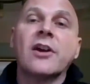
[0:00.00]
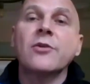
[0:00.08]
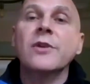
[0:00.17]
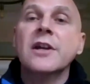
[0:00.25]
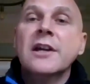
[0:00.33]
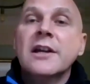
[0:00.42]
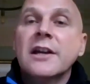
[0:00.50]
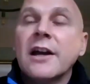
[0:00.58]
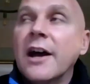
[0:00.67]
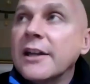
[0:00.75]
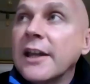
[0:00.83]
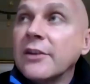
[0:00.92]
So
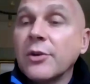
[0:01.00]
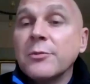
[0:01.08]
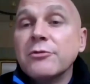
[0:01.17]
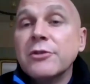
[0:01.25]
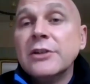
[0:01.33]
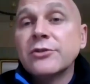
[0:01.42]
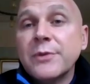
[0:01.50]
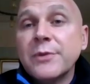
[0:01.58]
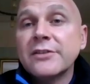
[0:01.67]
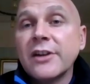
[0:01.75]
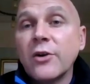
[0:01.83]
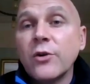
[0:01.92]
yes, I'm a regional
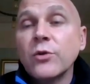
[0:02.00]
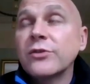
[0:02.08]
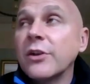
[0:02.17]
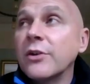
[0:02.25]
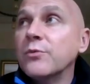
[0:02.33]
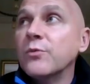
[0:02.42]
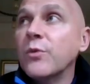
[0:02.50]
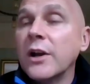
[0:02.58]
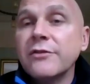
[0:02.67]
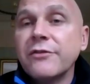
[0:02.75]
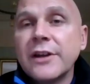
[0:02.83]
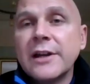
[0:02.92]
minister. Also,
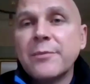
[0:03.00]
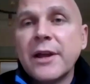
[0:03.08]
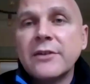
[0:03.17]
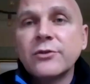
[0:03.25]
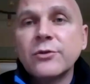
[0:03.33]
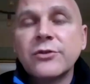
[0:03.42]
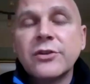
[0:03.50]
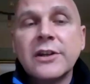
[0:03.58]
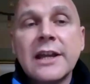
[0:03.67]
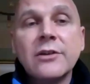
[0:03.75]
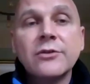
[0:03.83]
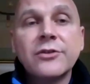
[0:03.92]
wonderfully, a place called St
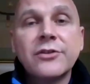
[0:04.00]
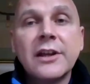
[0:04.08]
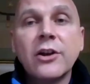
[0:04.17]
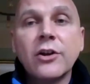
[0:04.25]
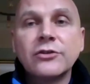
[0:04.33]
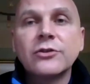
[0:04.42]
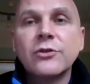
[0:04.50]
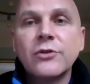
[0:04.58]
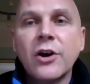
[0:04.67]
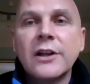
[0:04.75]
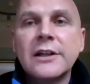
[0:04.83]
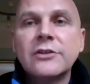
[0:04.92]
Hills Theological
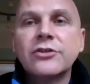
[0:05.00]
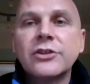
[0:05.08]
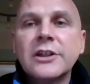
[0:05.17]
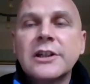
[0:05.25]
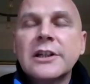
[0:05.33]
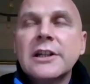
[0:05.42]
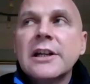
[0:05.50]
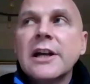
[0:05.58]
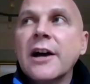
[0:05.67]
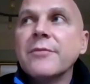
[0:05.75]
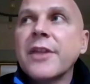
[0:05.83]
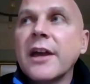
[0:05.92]
College.
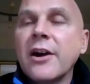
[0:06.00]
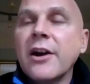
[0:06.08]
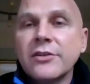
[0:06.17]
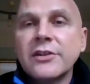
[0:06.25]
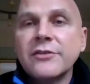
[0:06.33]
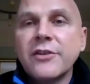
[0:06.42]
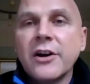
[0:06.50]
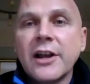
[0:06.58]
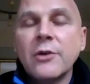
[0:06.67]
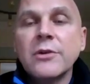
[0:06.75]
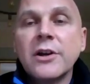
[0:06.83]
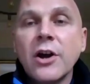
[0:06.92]
They asked if I'd
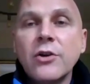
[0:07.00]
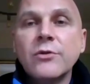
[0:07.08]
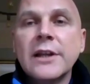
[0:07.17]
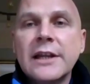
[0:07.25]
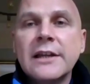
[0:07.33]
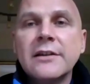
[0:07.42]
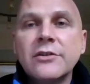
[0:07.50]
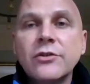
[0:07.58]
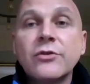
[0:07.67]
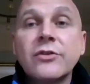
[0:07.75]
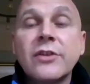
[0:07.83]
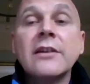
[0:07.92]
help co-lead a
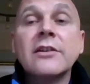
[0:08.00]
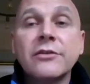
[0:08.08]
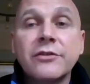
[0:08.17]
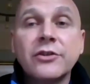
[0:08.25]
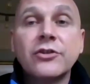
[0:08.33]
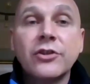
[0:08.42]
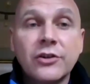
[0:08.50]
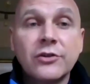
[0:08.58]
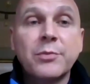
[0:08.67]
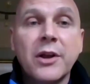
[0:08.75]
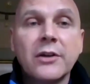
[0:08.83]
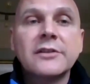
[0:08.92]
new centre for
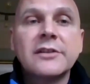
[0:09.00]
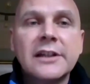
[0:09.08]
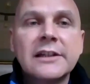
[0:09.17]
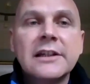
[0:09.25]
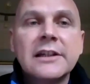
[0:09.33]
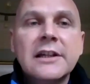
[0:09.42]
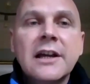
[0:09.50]
church planting.